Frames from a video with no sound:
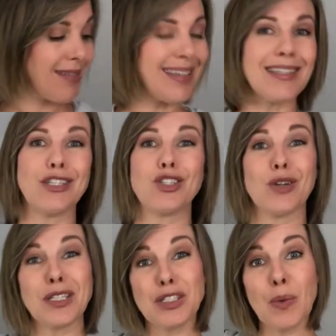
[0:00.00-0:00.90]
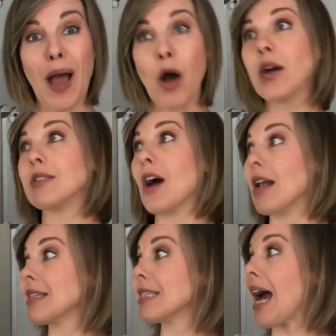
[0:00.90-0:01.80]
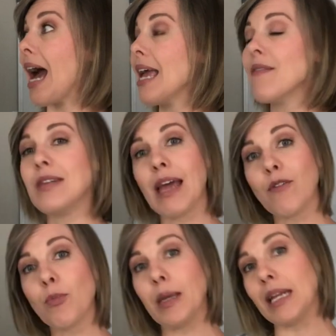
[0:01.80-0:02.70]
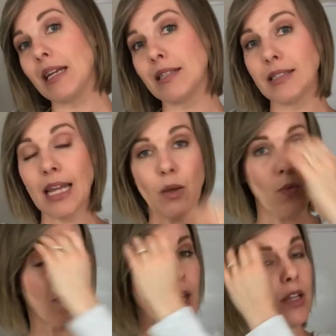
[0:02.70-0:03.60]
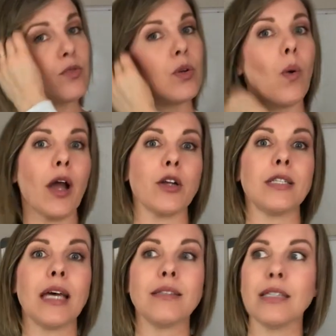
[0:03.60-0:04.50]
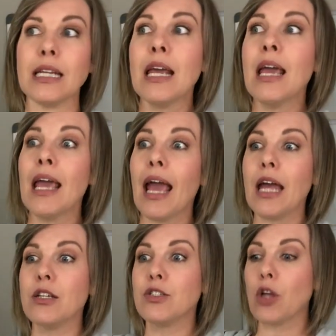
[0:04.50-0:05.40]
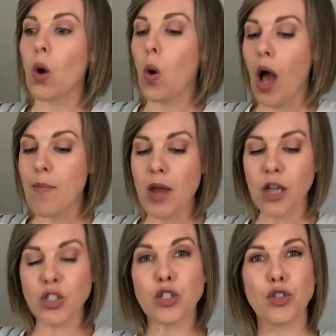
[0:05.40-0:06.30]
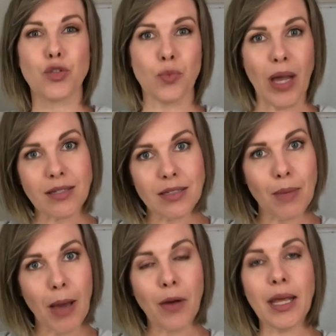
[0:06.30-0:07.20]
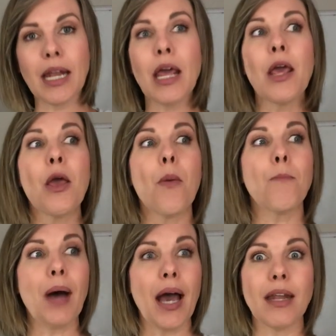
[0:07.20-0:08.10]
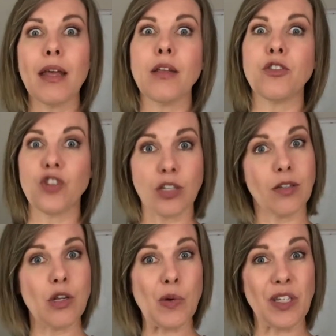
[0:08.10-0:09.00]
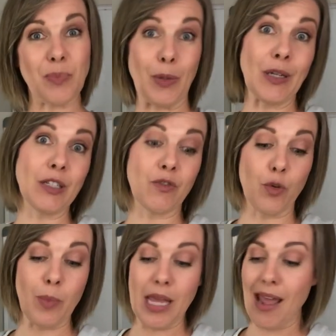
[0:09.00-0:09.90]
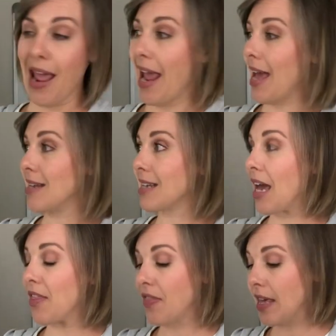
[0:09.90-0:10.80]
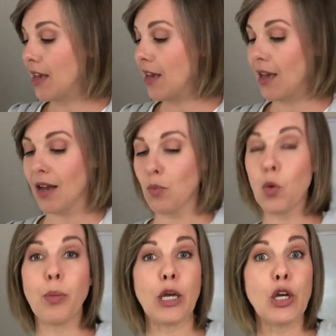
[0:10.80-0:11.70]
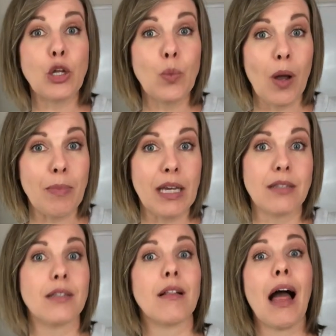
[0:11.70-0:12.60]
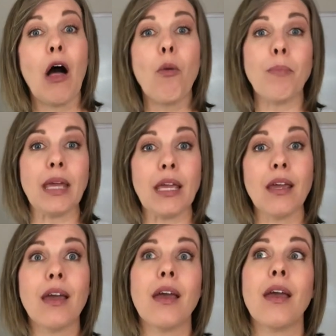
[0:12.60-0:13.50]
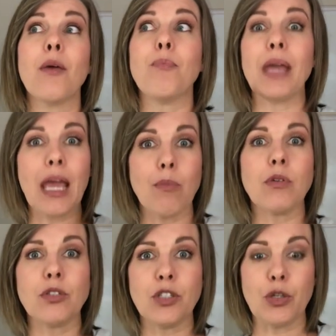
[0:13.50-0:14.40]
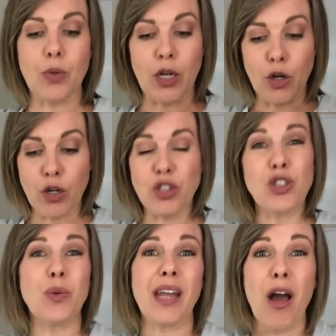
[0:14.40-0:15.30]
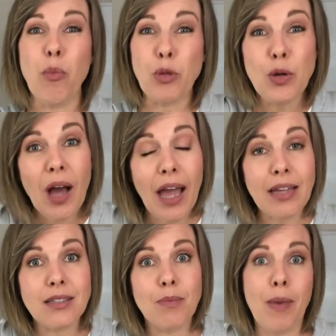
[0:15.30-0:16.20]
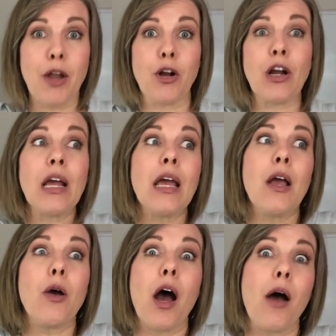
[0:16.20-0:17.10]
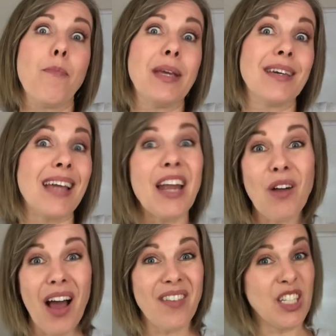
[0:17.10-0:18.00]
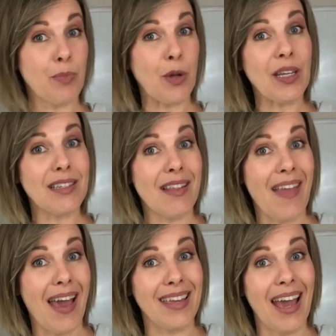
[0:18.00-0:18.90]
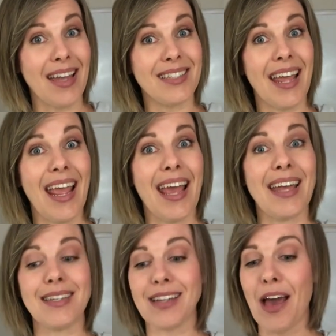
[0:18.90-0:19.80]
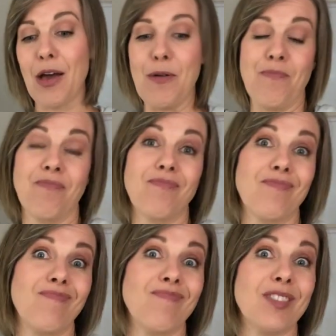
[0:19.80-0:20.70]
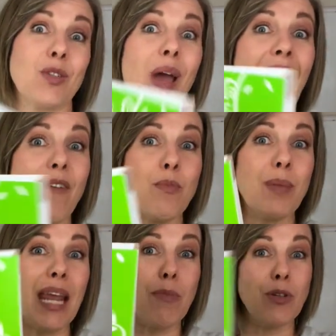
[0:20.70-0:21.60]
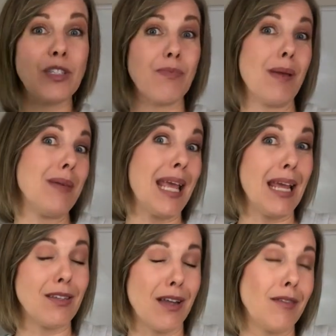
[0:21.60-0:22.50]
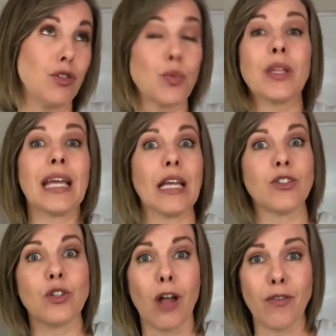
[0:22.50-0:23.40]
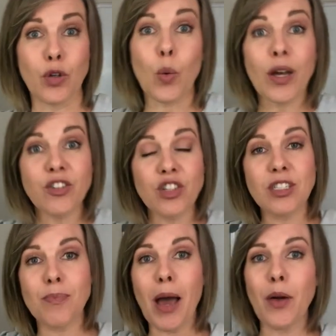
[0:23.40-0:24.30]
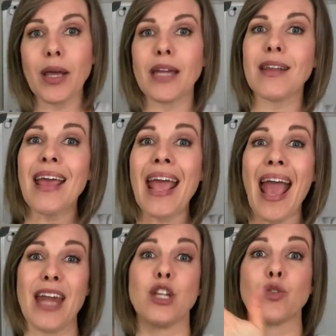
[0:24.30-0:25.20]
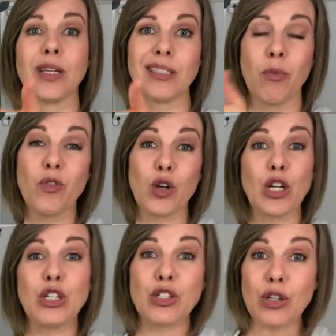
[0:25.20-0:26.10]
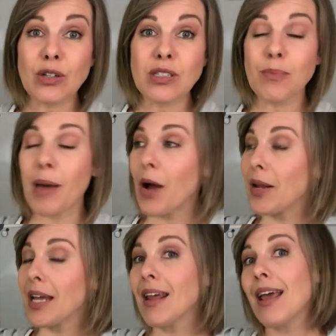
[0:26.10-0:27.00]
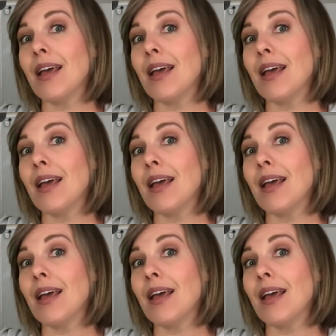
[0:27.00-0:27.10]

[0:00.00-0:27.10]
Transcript: Does it stress you out? Because honestly, I have never been in a state that has required testing. And so I'm not stressed about it, but it's just a new experience for me. And I think it will be a good one because it'll help me be able to encourage you and help you guys better, because I don't have experience in that yet. And so I haven't been able to maybe really answer a lot of your questions about it and address some of your concerns about it.